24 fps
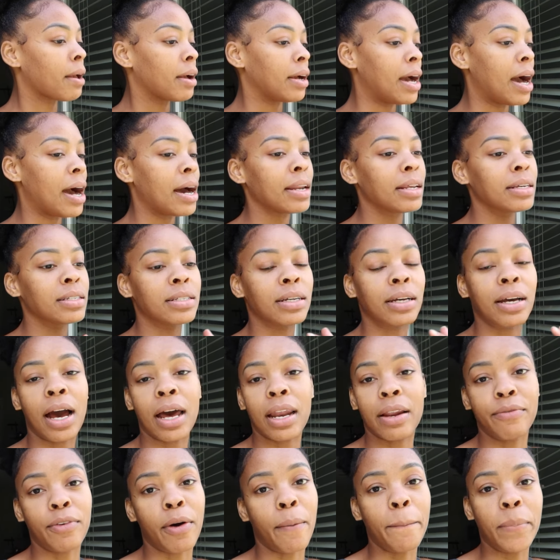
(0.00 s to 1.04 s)
God is the
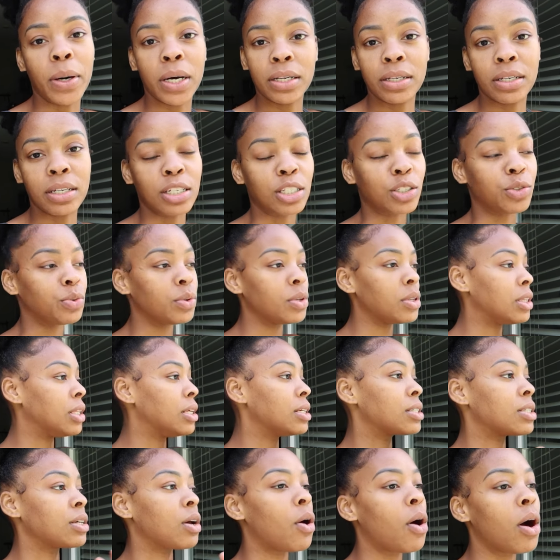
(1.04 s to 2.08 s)
God of abundance.
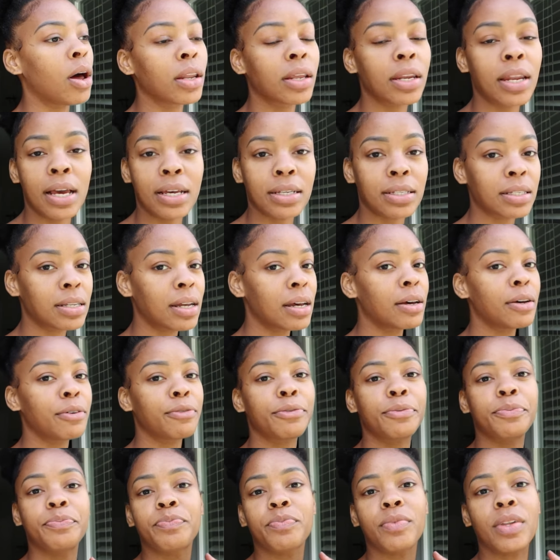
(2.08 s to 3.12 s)
Listen, all of that stuff
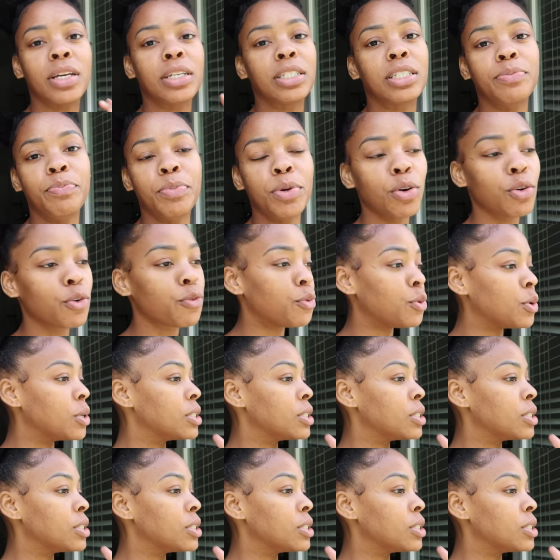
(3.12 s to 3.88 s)
is beautiful.